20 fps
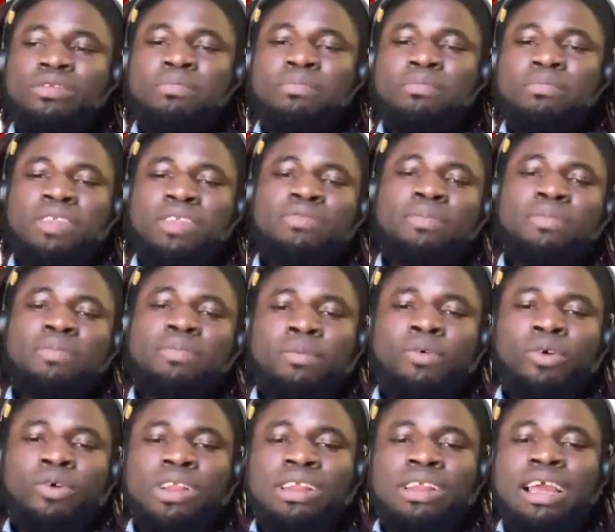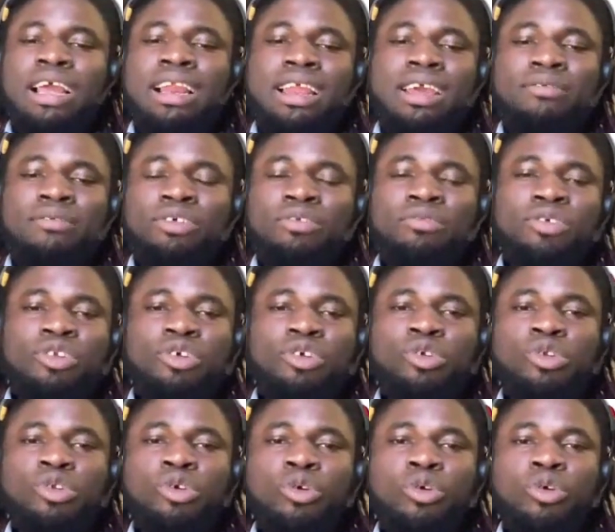meet people on their level if you
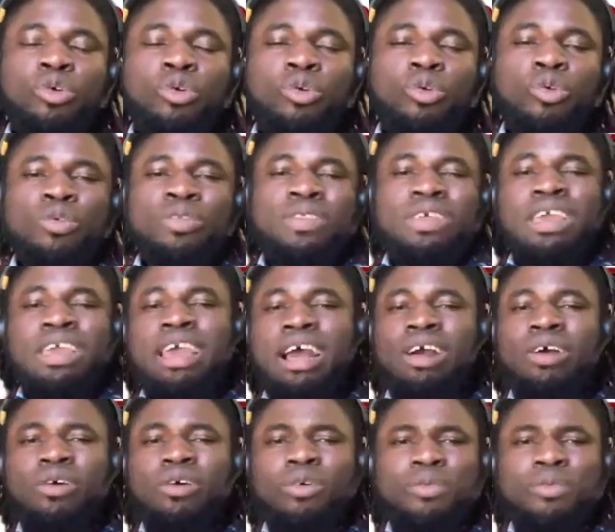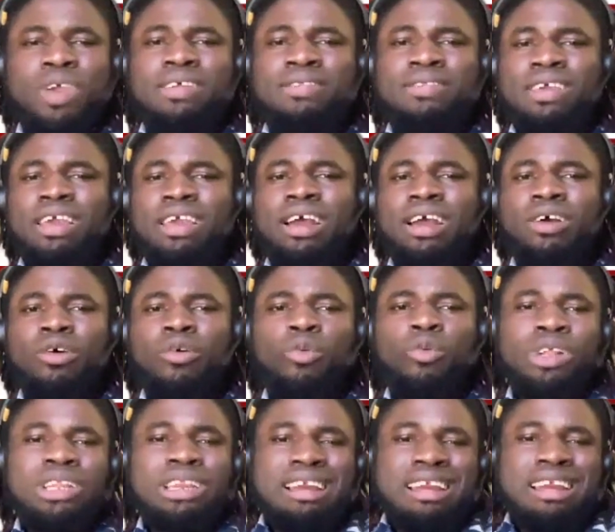don't know who they are or where they are or
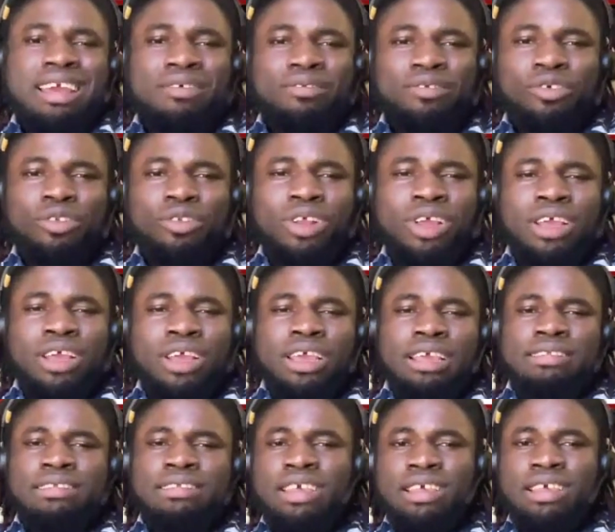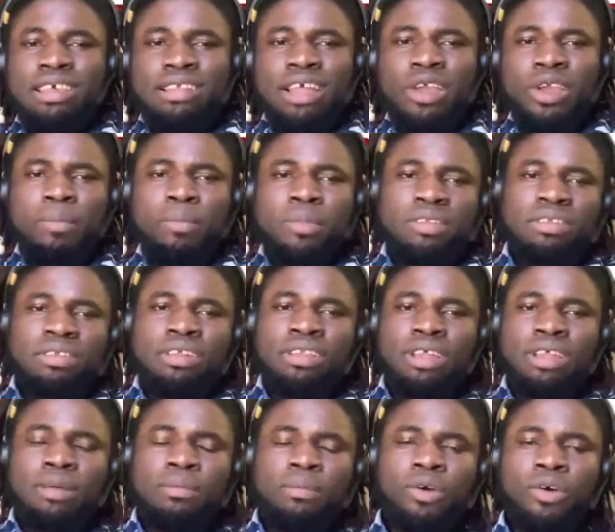what level it is that you're
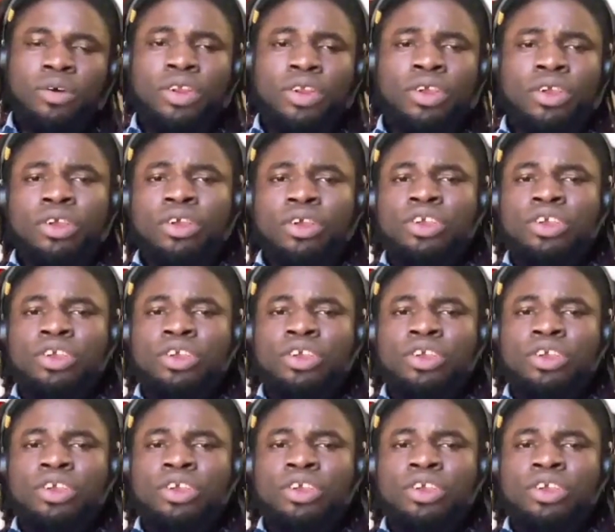meeting them on.